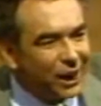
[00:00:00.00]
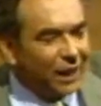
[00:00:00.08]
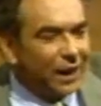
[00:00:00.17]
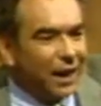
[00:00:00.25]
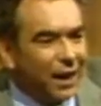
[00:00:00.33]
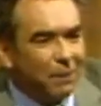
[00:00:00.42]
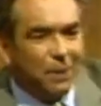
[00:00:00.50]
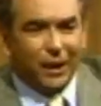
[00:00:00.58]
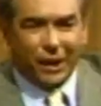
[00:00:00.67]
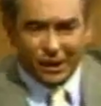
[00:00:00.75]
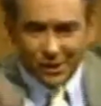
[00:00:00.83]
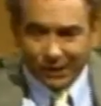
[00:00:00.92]
and then he
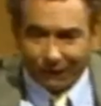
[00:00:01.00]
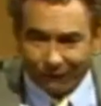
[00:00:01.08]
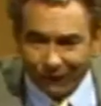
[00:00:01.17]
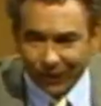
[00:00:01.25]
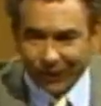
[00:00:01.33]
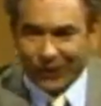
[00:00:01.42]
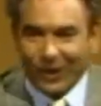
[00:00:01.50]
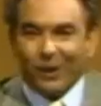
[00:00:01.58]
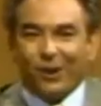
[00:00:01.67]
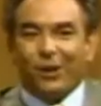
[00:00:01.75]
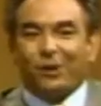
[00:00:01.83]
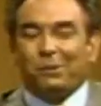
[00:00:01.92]
begins to fill the
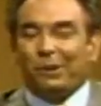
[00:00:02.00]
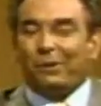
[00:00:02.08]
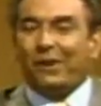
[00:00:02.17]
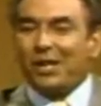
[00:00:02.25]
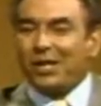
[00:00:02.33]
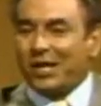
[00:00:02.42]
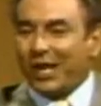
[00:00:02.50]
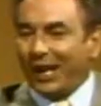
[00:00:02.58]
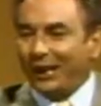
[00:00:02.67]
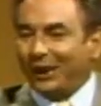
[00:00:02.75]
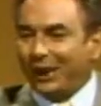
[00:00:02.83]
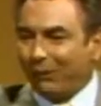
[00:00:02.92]
earth with
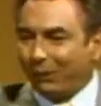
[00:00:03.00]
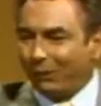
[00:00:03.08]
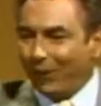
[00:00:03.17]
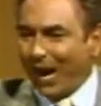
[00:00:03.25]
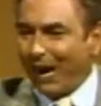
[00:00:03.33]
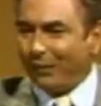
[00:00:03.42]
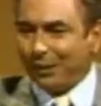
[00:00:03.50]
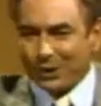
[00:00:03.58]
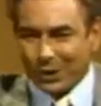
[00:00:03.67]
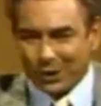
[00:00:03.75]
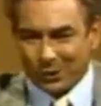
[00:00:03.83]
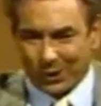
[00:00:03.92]
vegetation, with flowers
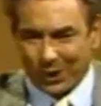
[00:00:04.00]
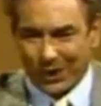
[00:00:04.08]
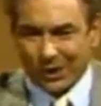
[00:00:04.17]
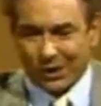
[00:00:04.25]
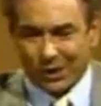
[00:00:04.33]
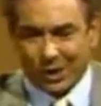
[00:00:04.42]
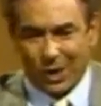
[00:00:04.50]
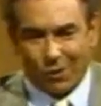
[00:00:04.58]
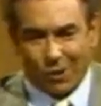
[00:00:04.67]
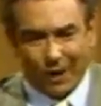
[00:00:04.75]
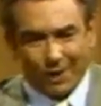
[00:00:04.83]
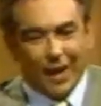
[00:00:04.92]
and trees and so
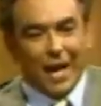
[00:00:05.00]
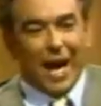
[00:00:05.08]
on,